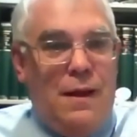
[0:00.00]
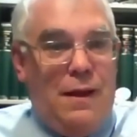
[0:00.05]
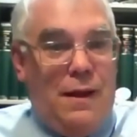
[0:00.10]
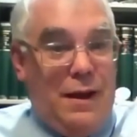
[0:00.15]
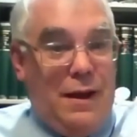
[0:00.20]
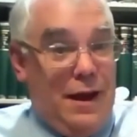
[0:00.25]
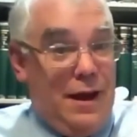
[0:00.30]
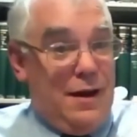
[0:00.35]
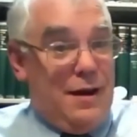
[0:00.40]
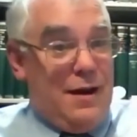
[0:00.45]

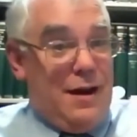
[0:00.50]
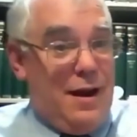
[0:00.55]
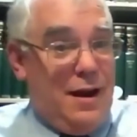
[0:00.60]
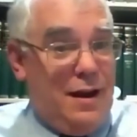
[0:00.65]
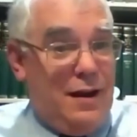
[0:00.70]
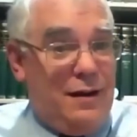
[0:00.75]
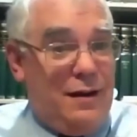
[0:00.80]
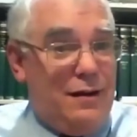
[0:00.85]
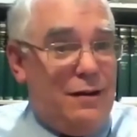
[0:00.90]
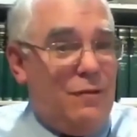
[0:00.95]

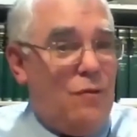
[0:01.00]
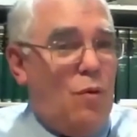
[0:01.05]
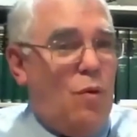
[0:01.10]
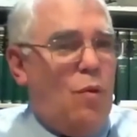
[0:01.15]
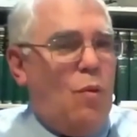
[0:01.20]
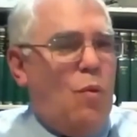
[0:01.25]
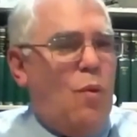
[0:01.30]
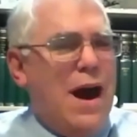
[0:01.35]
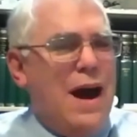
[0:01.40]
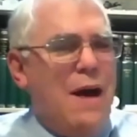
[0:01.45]
And
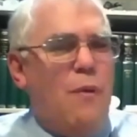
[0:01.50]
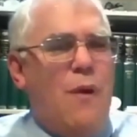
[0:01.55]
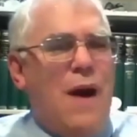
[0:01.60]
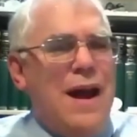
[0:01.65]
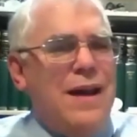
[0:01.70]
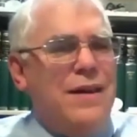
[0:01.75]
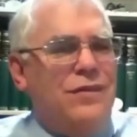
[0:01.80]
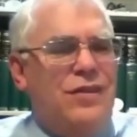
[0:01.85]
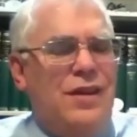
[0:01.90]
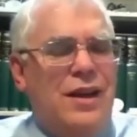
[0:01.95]
why
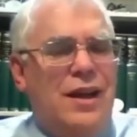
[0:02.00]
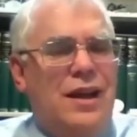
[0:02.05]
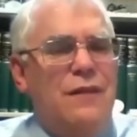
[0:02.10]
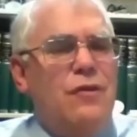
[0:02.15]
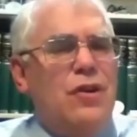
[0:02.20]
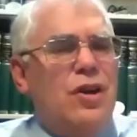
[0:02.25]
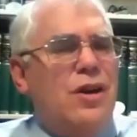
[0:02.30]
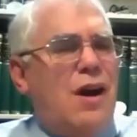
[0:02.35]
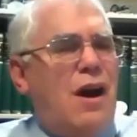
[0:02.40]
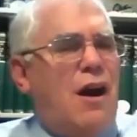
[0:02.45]
is he
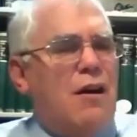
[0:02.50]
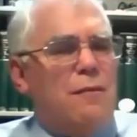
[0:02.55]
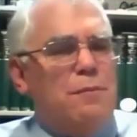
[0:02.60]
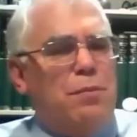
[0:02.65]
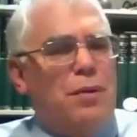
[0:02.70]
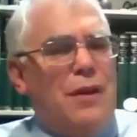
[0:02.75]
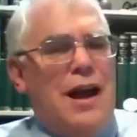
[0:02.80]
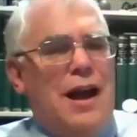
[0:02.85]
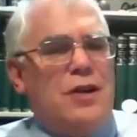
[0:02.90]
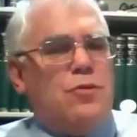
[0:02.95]
given carte
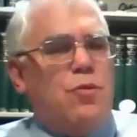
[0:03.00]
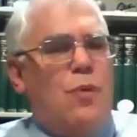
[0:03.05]
blanche?